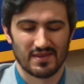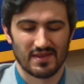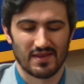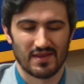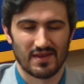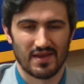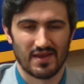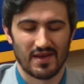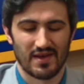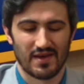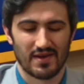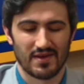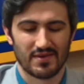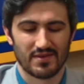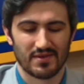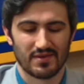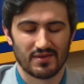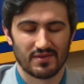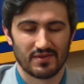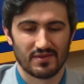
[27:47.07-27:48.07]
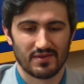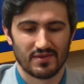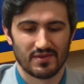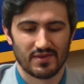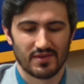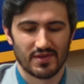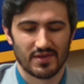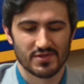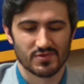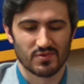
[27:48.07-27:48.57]
And
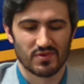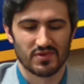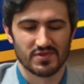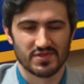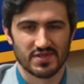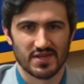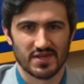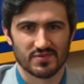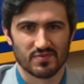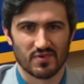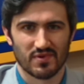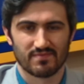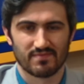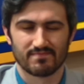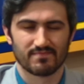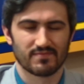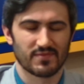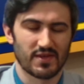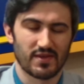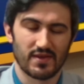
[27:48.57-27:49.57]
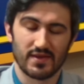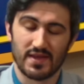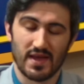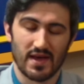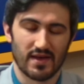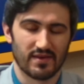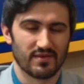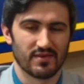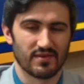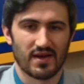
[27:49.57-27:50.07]
it's one of those things where,
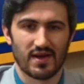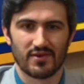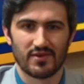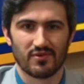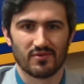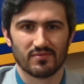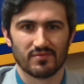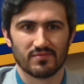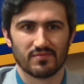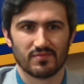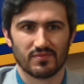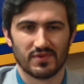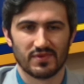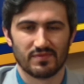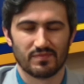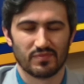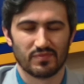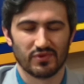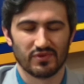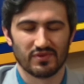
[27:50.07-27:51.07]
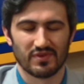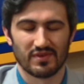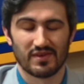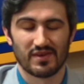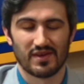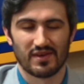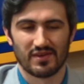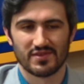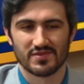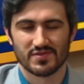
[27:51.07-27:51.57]
again,
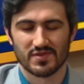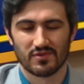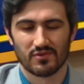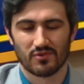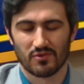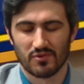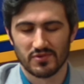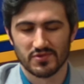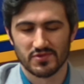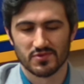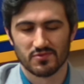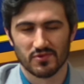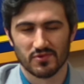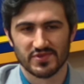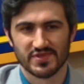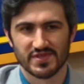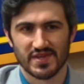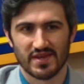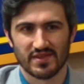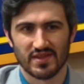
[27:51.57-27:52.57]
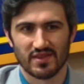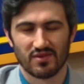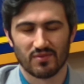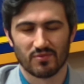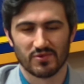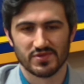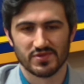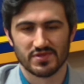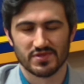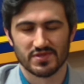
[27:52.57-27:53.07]
it's an old school saying that
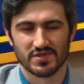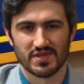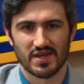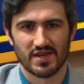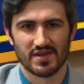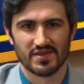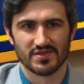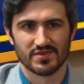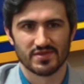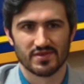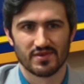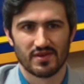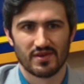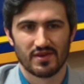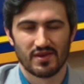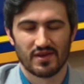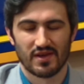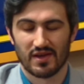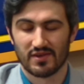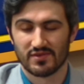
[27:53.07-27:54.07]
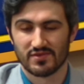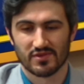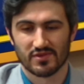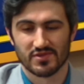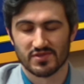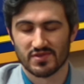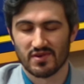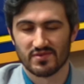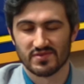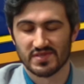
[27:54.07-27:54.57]
liberals used to say is, and
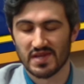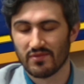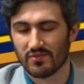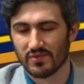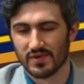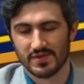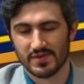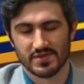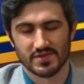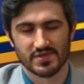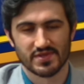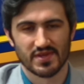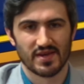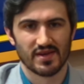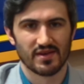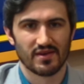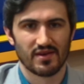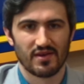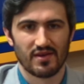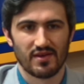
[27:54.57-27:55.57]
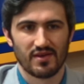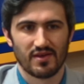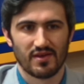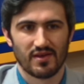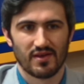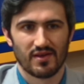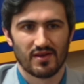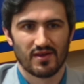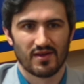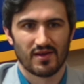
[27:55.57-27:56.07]
conservatives, everyone used to say,
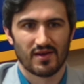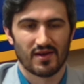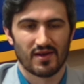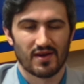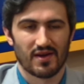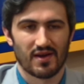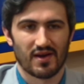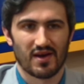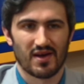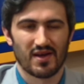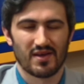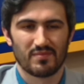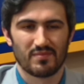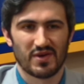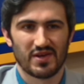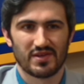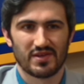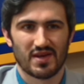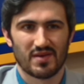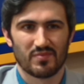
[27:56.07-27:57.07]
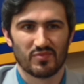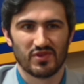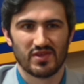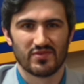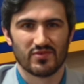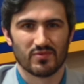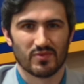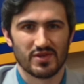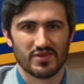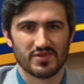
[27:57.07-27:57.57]
I might not
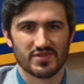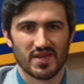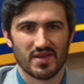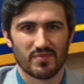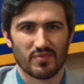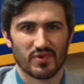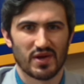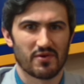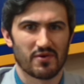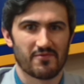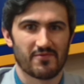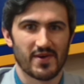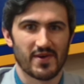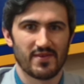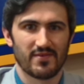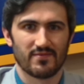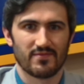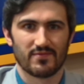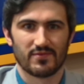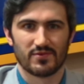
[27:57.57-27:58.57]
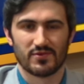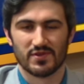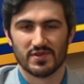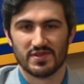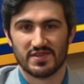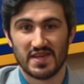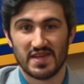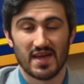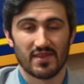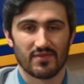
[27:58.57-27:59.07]
believe in what you say, but I'll fight to the
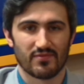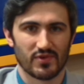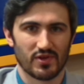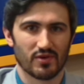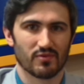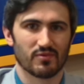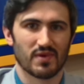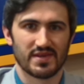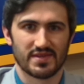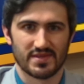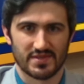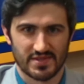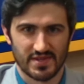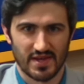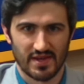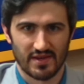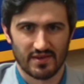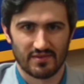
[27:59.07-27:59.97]
death for your right to say it.